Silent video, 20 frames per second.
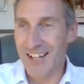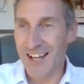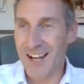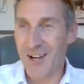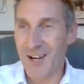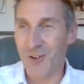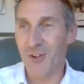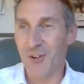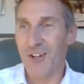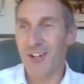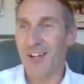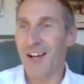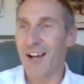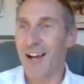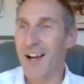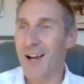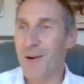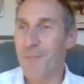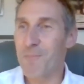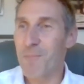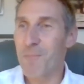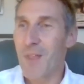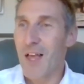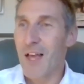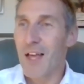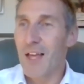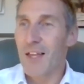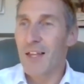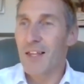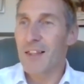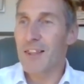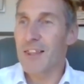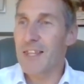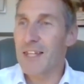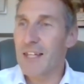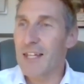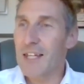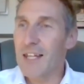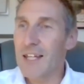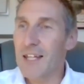Now,
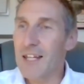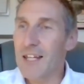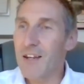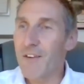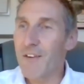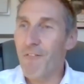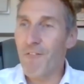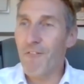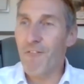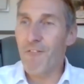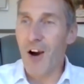the